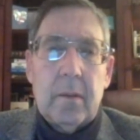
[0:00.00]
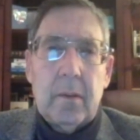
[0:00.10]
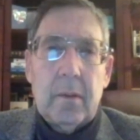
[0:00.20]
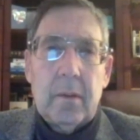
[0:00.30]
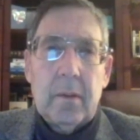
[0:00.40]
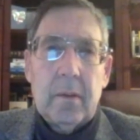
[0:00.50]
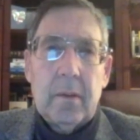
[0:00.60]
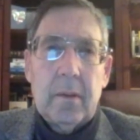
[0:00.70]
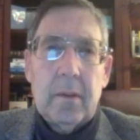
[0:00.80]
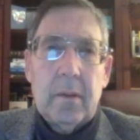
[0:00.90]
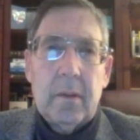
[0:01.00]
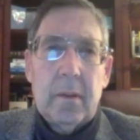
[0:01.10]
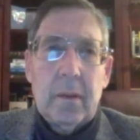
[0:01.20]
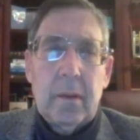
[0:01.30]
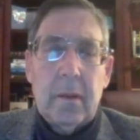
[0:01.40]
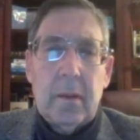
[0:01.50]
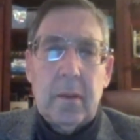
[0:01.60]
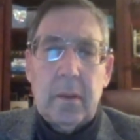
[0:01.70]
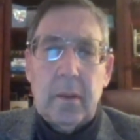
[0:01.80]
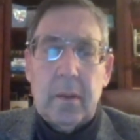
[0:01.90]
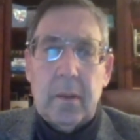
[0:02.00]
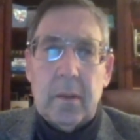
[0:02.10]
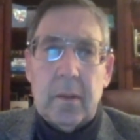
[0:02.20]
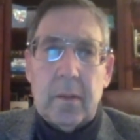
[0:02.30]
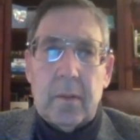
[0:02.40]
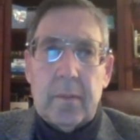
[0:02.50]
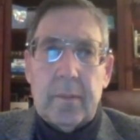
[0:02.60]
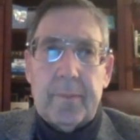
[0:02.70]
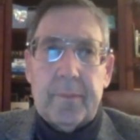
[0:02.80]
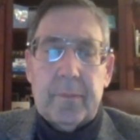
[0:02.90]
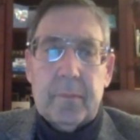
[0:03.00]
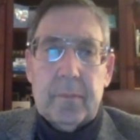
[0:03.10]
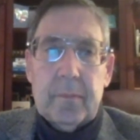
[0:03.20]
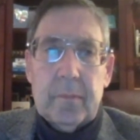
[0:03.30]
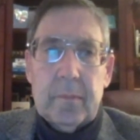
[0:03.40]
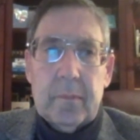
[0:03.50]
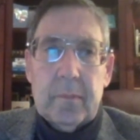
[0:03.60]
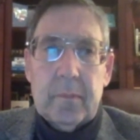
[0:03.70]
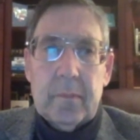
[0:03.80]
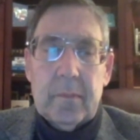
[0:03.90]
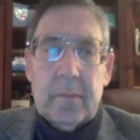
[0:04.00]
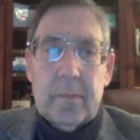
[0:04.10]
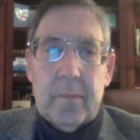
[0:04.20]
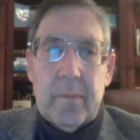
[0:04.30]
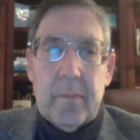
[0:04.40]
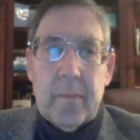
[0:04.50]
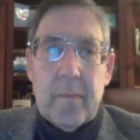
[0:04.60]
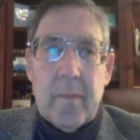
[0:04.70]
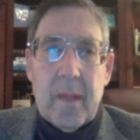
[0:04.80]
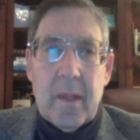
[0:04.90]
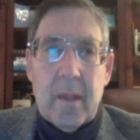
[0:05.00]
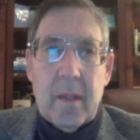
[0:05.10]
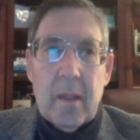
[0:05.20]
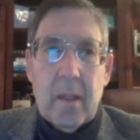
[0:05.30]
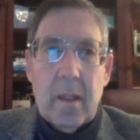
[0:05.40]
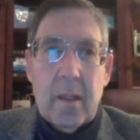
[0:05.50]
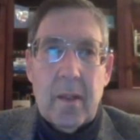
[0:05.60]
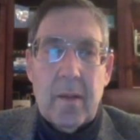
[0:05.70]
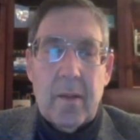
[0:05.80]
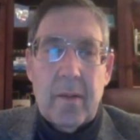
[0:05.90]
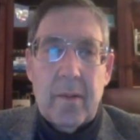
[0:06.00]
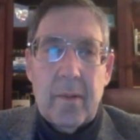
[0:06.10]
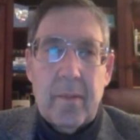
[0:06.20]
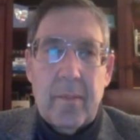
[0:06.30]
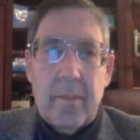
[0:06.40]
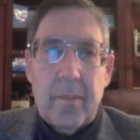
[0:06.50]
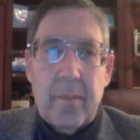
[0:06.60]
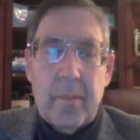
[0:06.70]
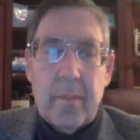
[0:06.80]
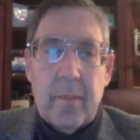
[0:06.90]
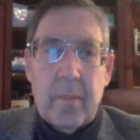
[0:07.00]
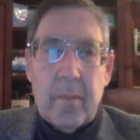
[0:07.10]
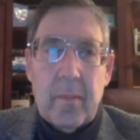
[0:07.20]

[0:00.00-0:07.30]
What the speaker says: No words are spoken by the person on screen.